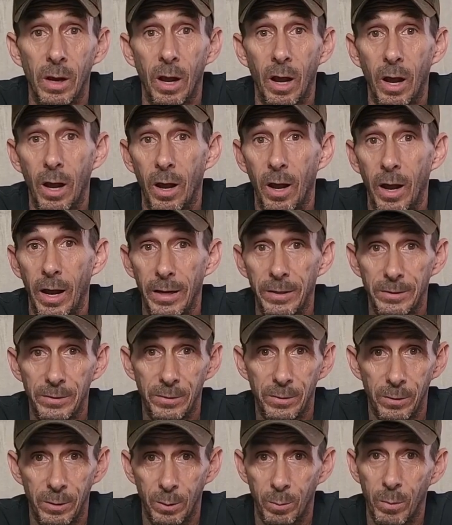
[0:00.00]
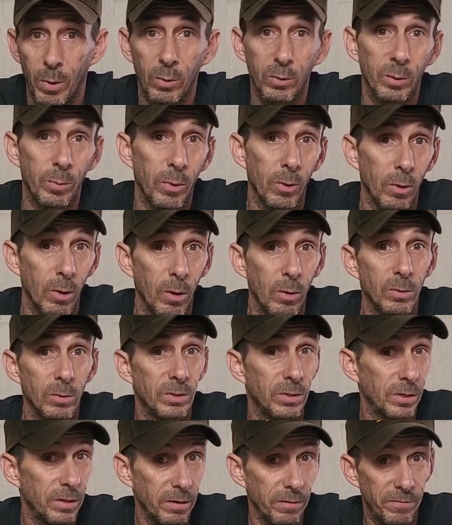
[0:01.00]
I took multiple oaths
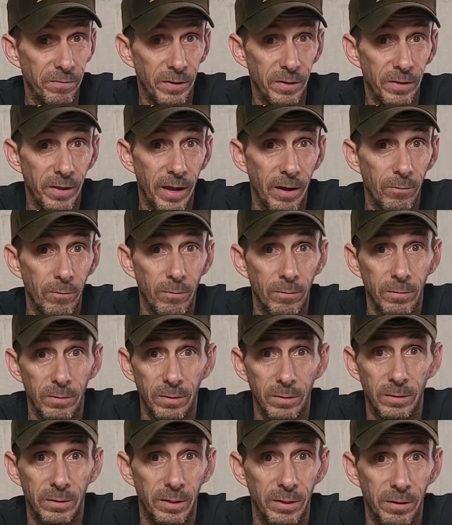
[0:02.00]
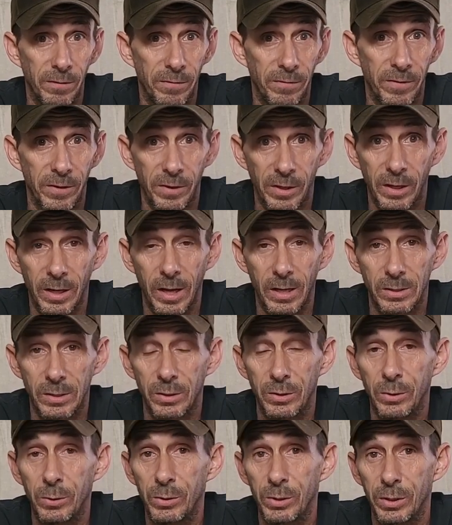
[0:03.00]
to defend the
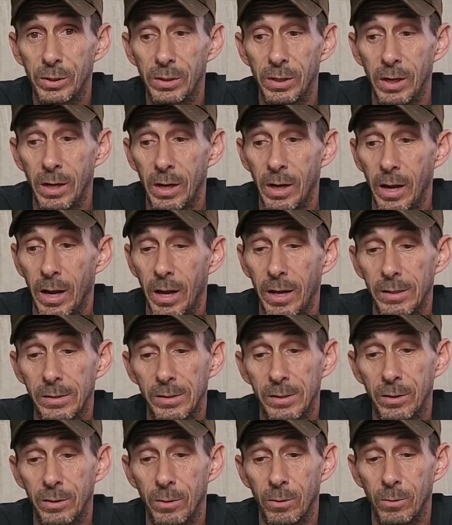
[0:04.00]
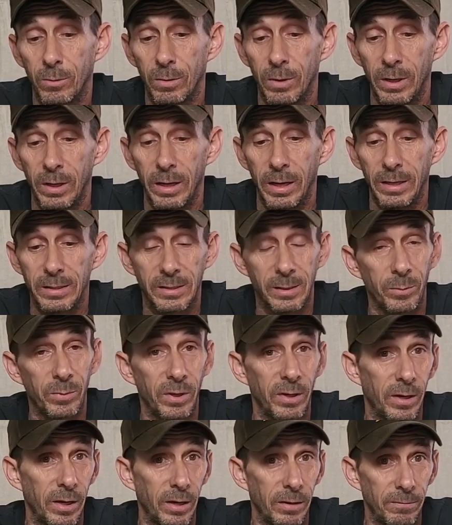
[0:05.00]
Constitution, and so it's
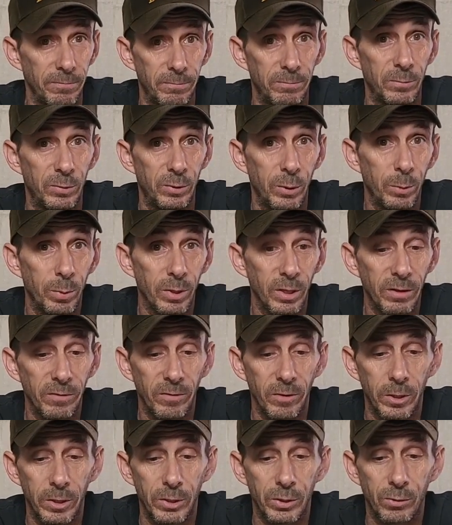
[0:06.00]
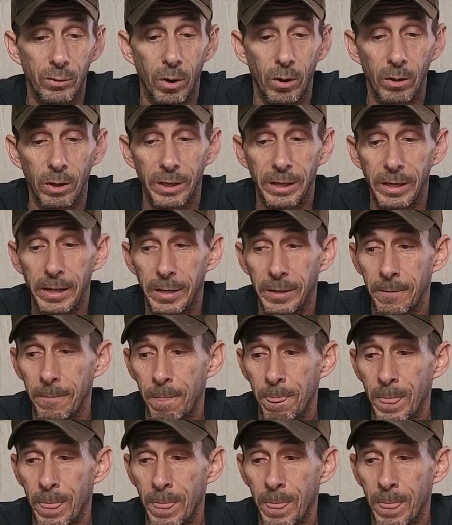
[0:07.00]
something I do believe very strongly in.